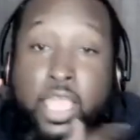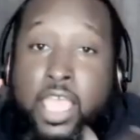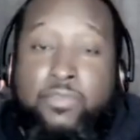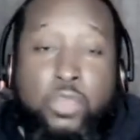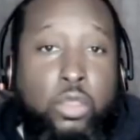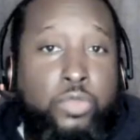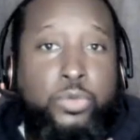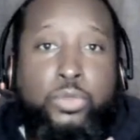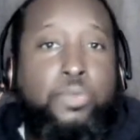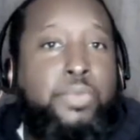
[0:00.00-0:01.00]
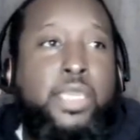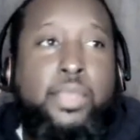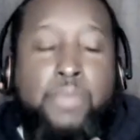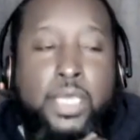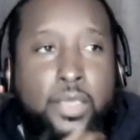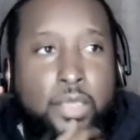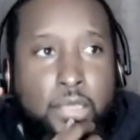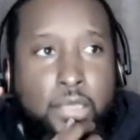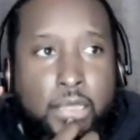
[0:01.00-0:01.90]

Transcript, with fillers: or have gone through, don't pity me.